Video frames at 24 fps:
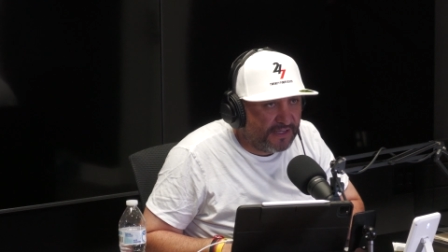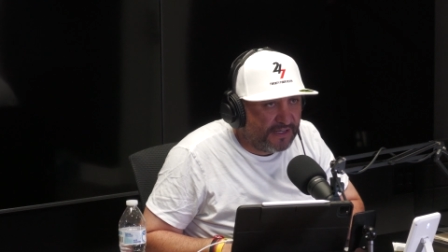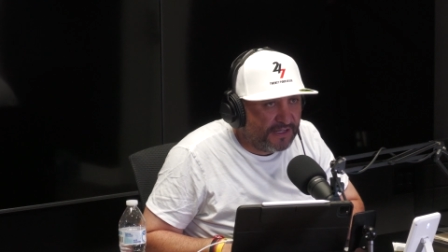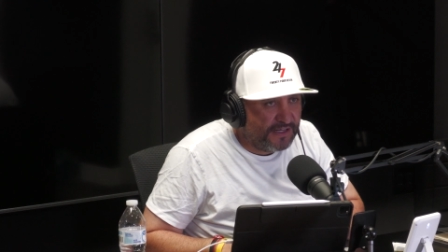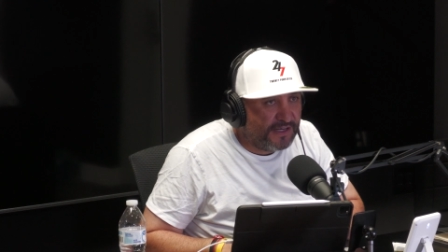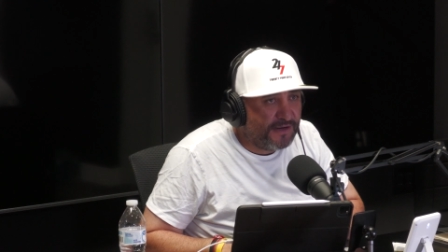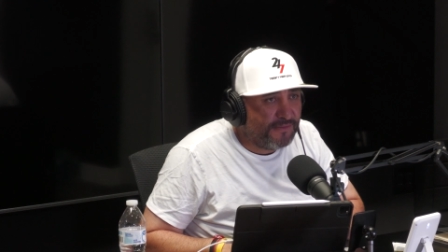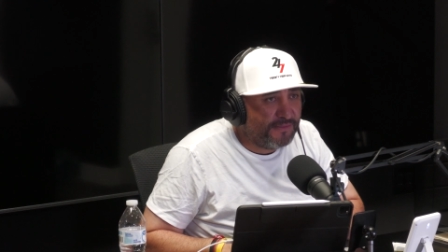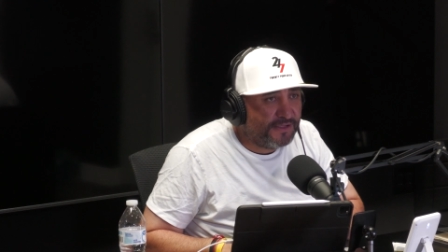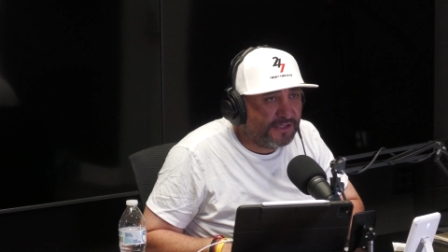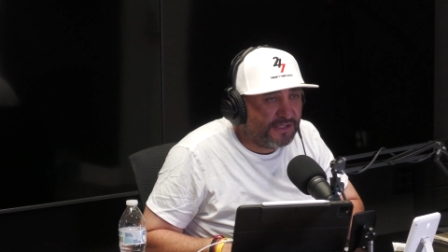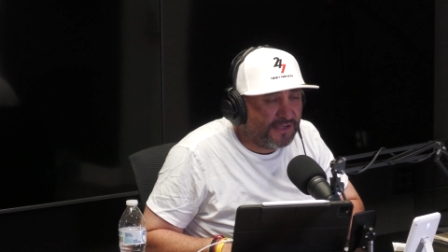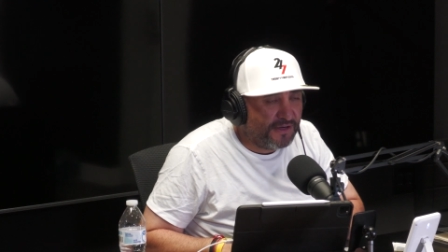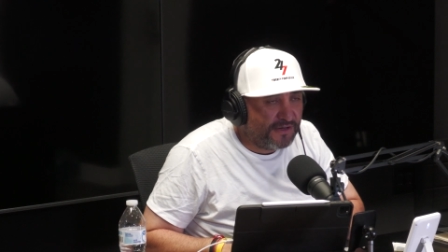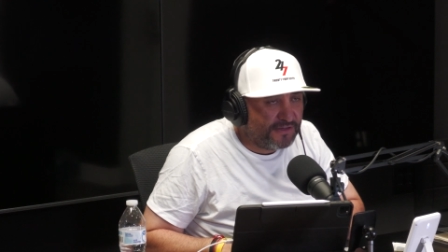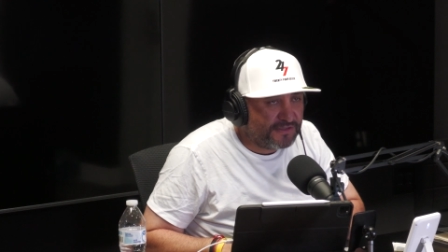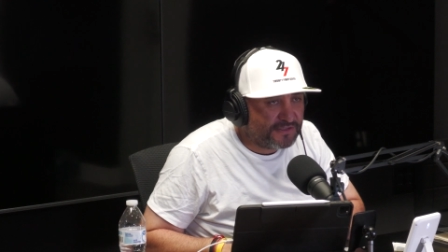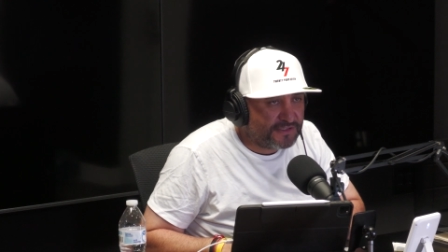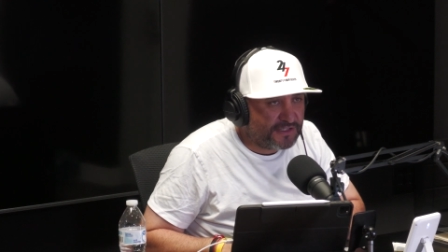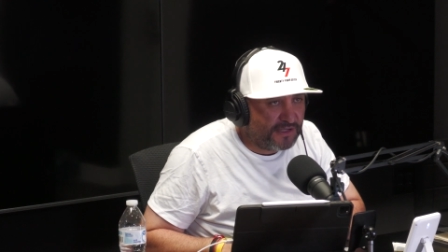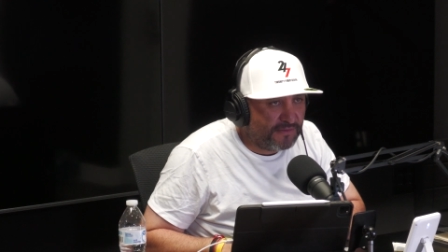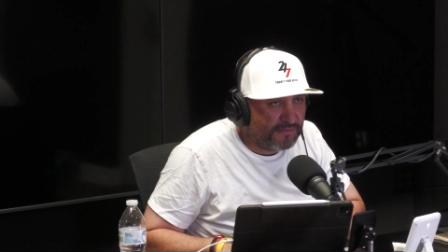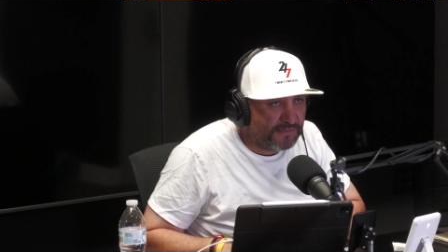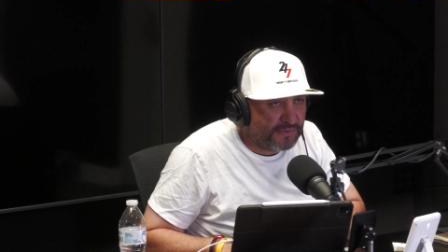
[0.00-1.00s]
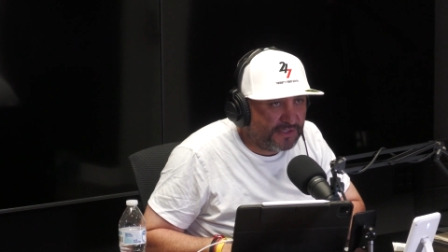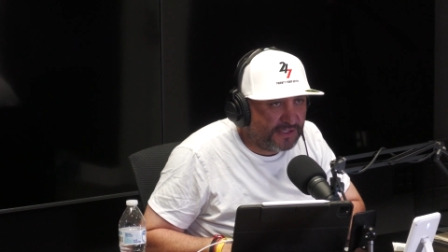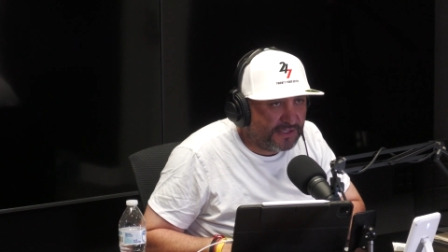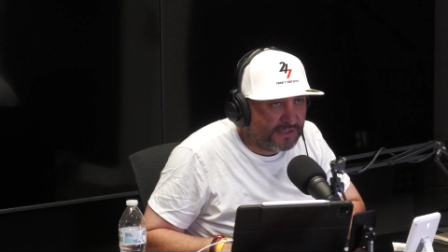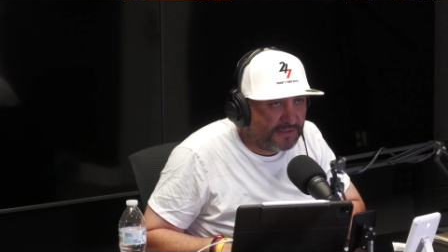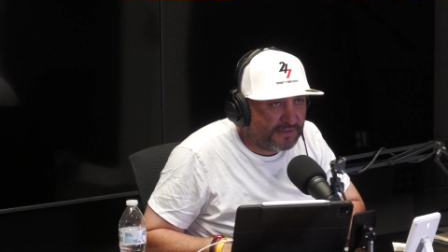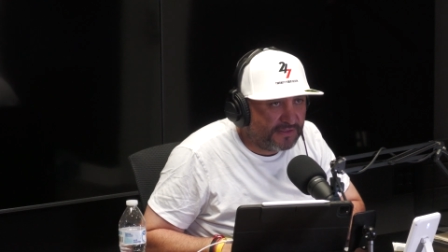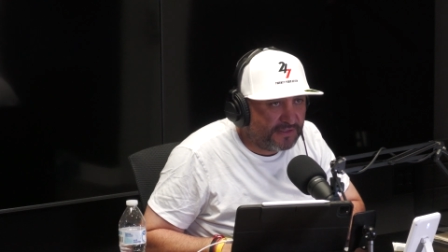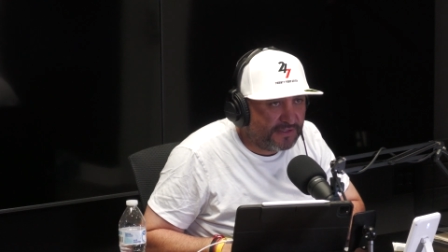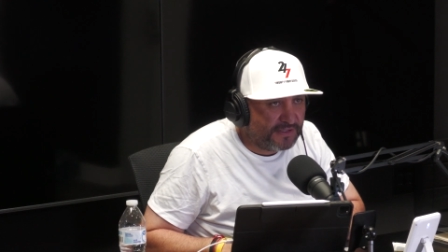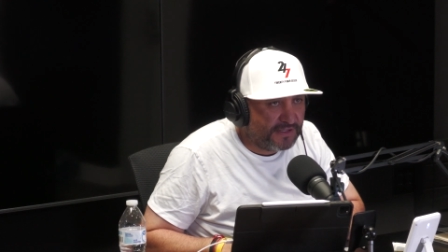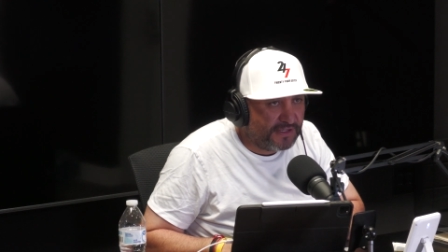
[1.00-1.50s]
let me tell you something.
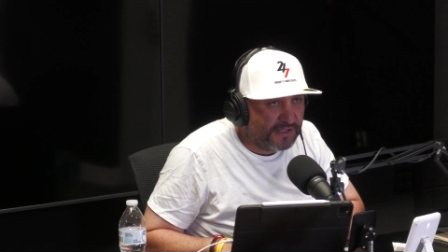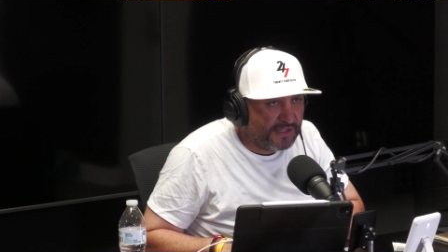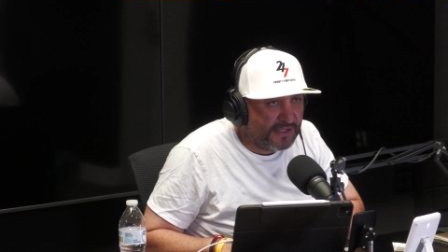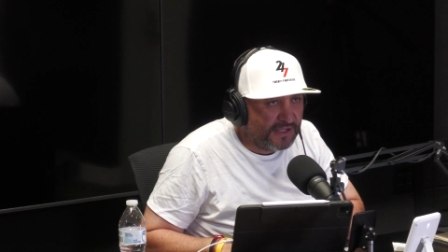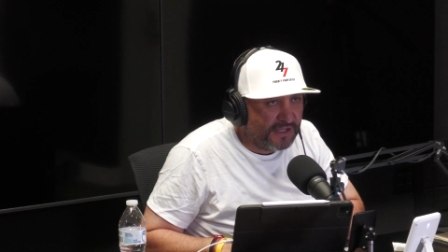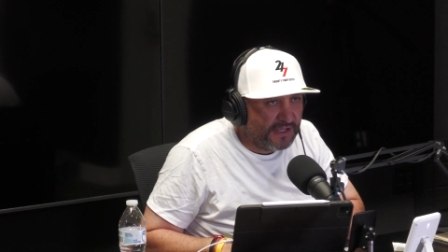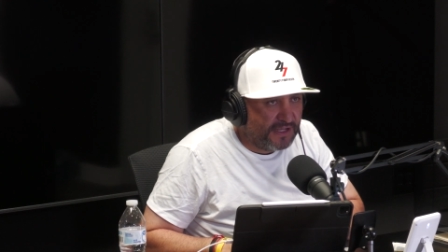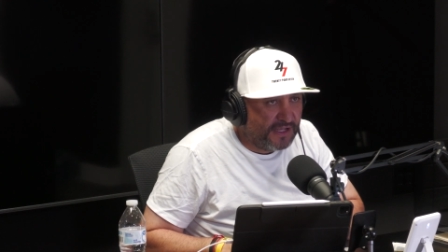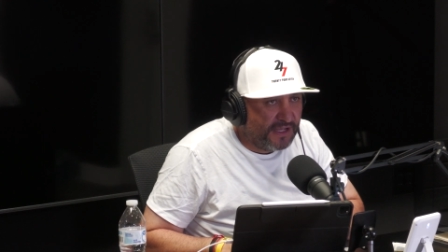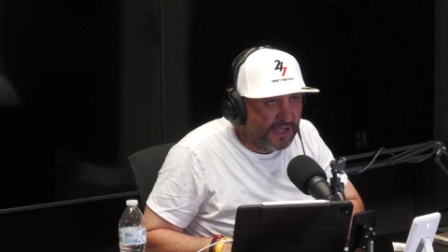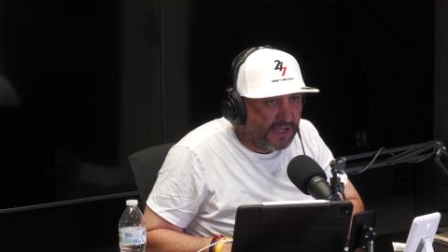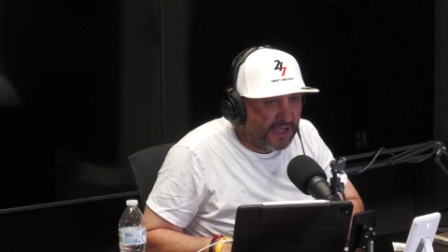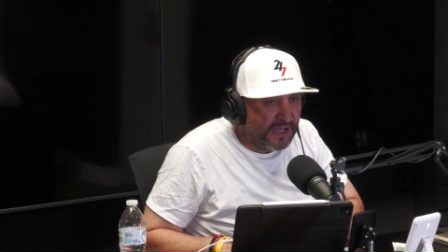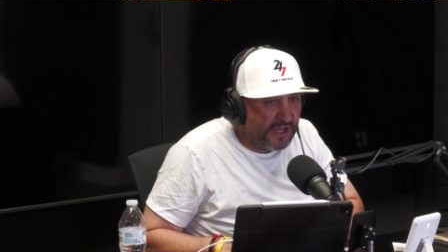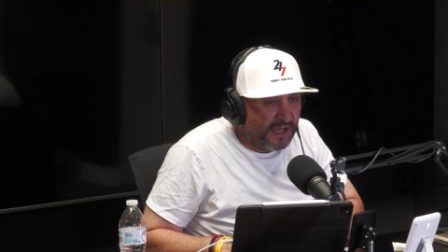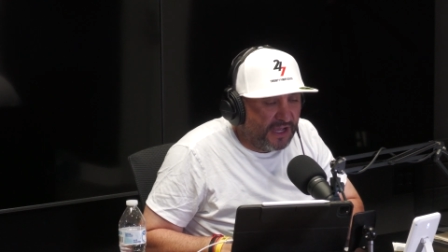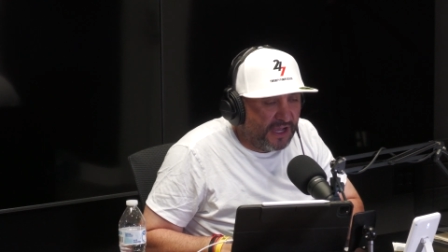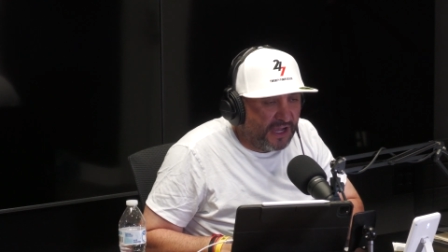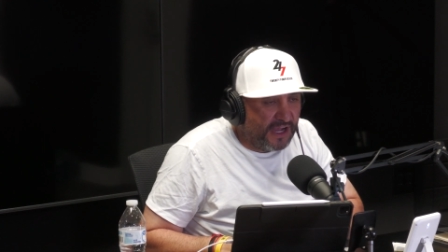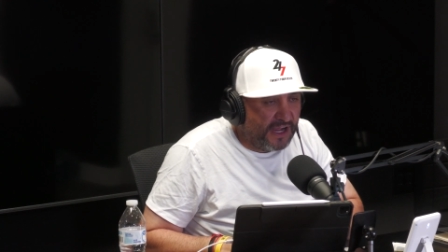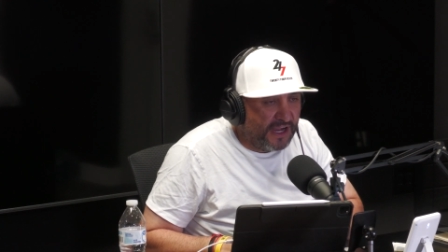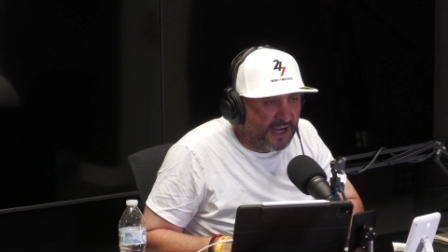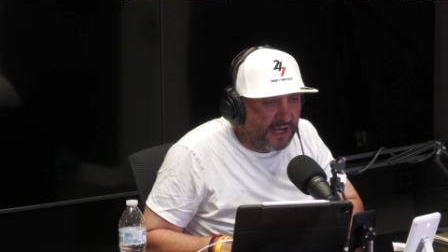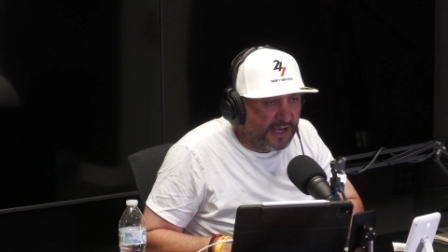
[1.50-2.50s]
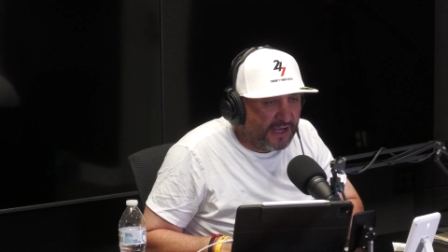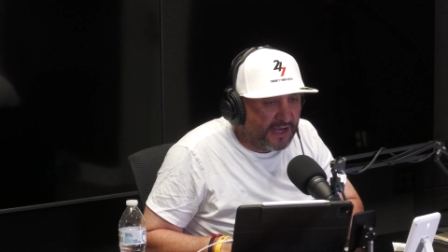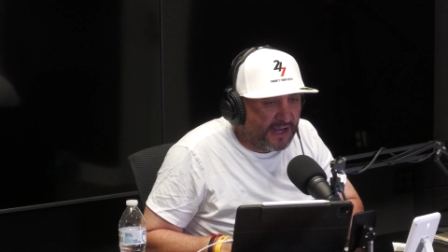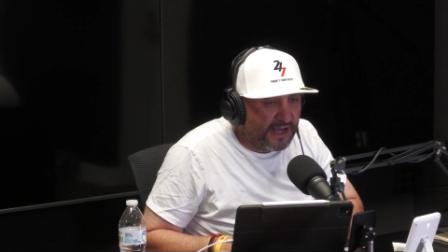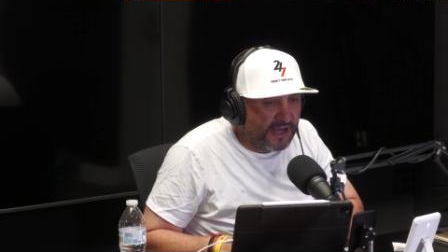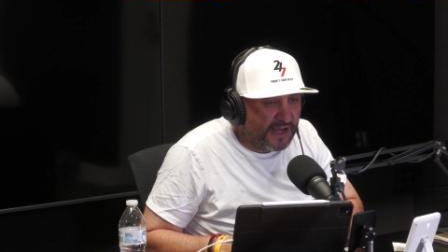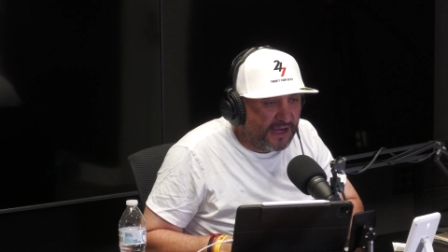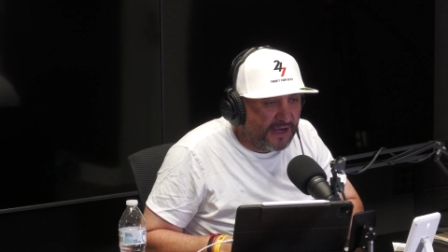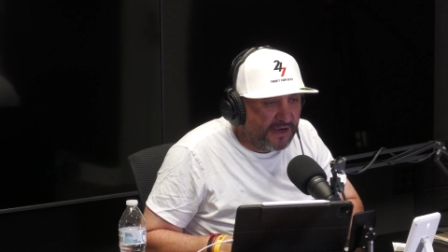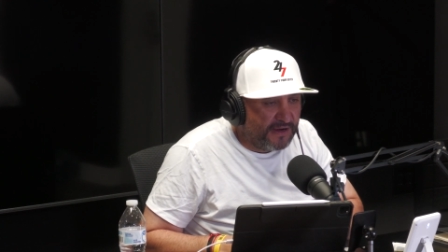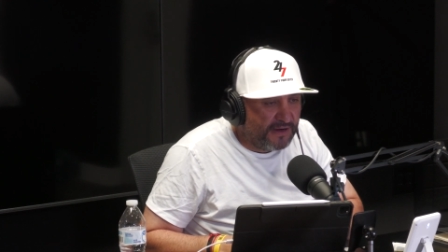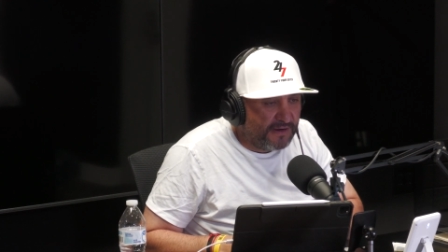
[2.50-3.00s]

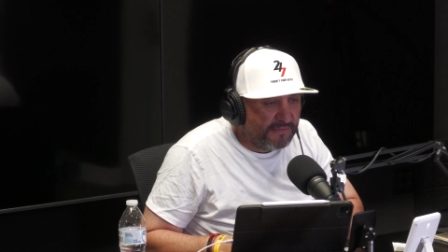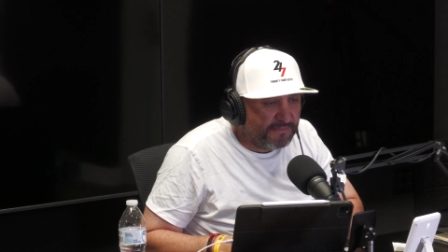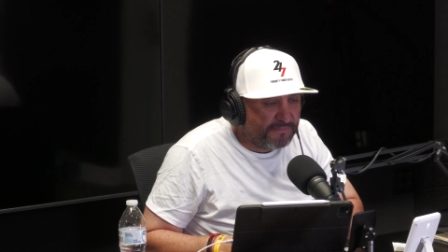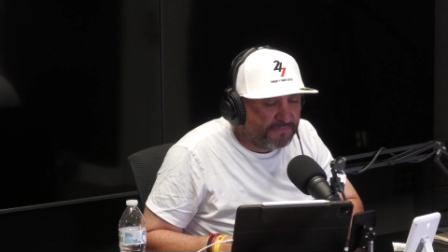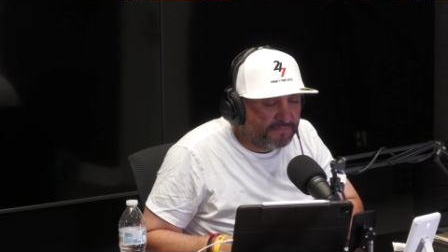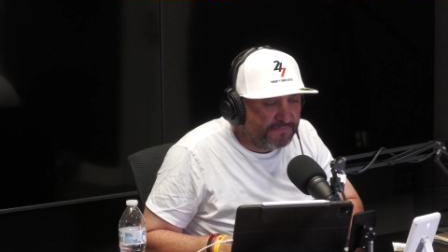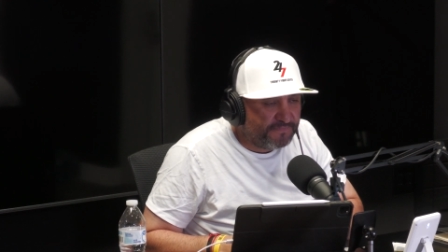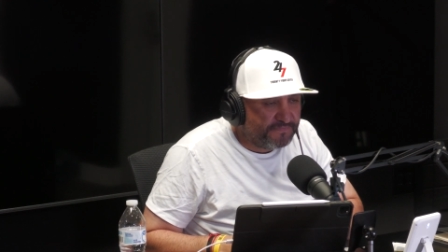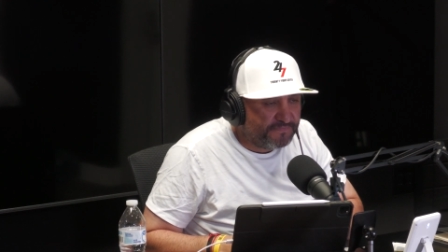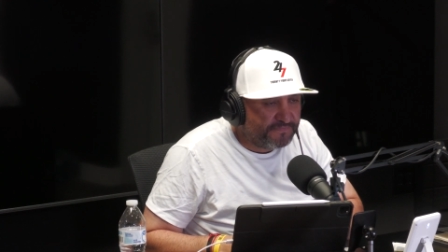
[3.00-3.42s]
And